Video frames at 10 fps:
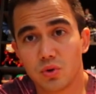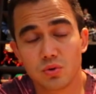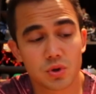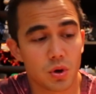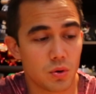
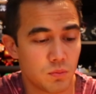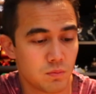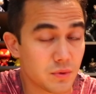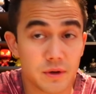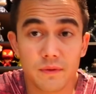Jusco,
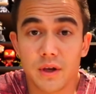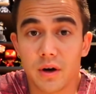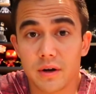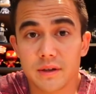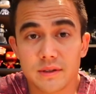one of the
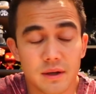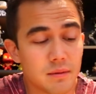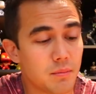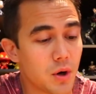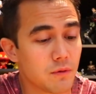artists
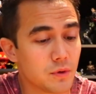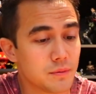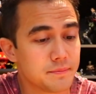at Marvel.